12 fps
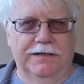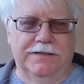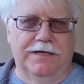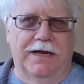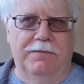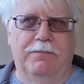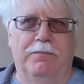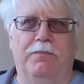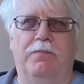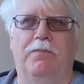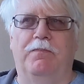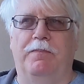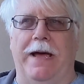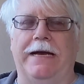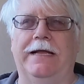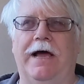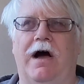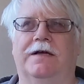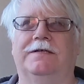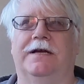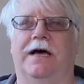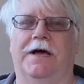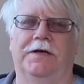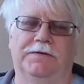not badly
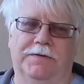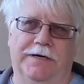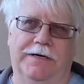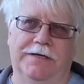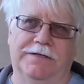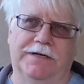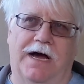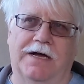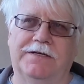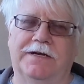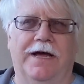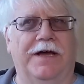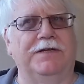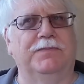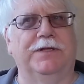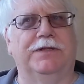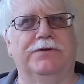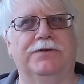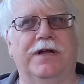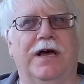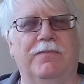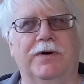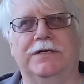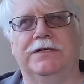oxidized, but it is oxidized, but there's
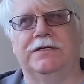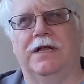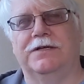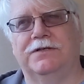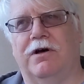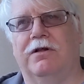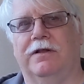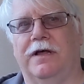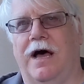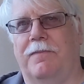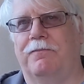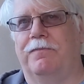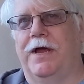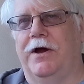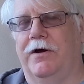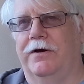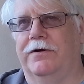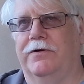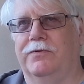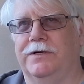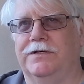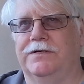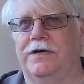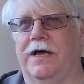not much. It's lost all of the hop character,
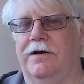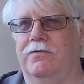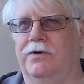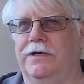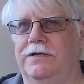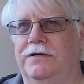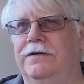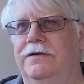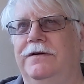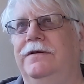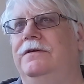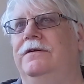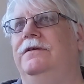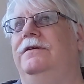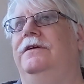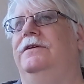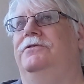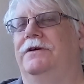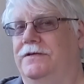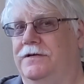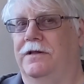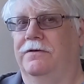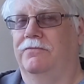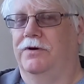which is kind of what you
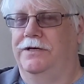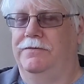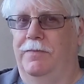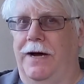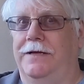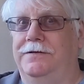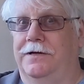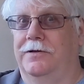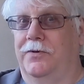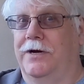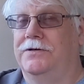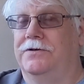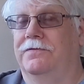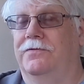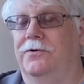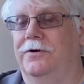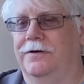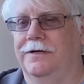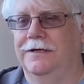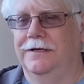what you buy Celebration for,